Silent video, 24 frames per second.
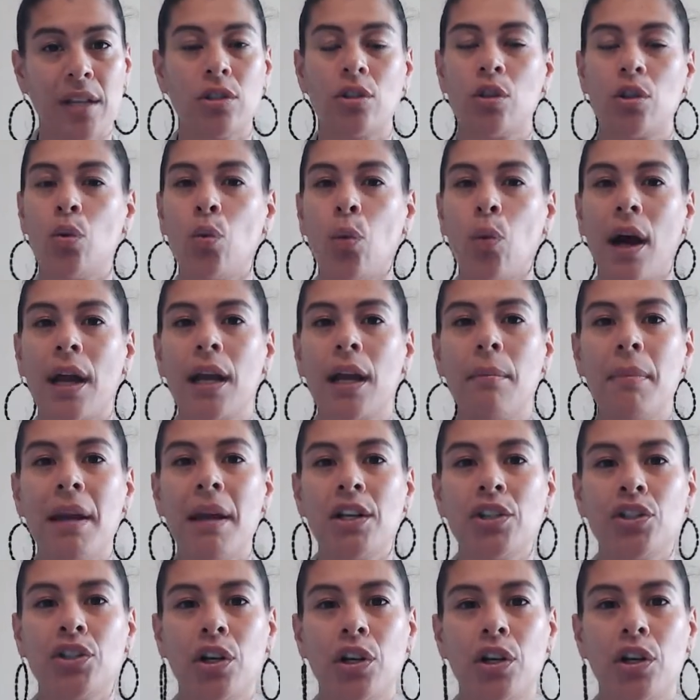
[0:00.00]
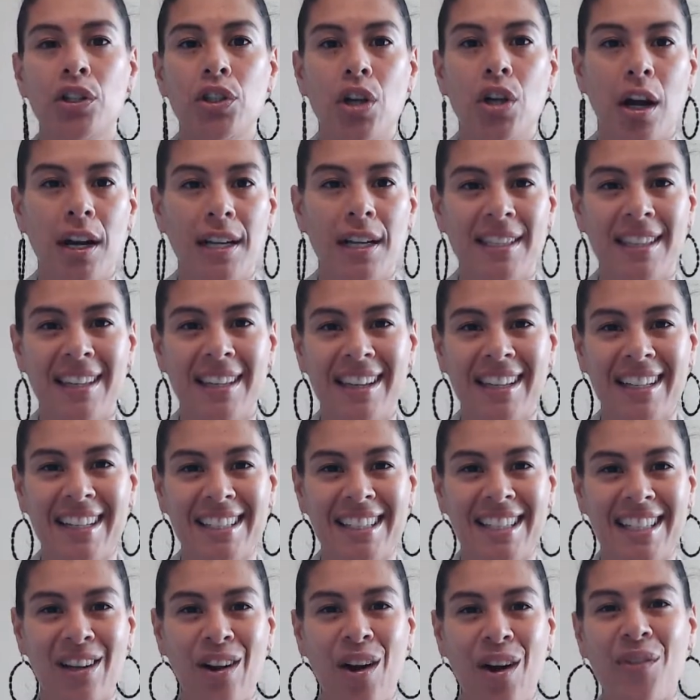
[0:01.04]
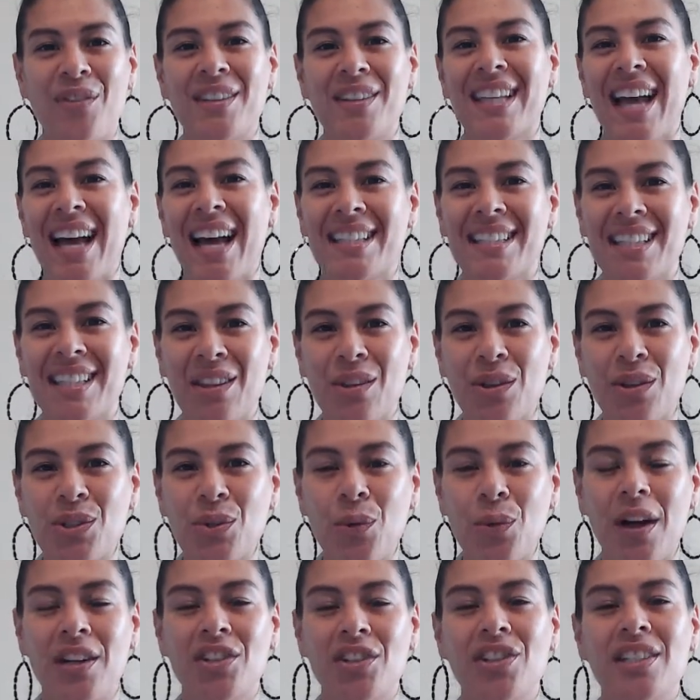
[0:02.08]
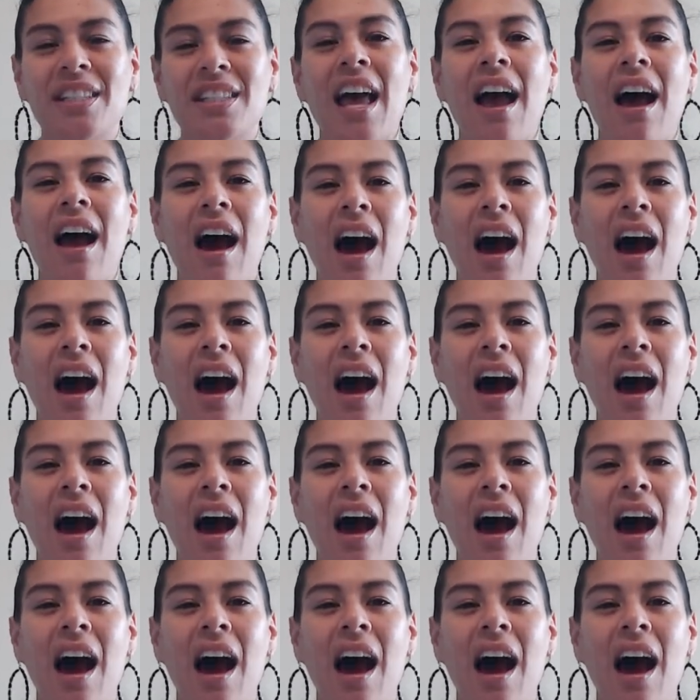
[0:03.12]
So you want to make sure you're talking to the leasing office, asking those questions.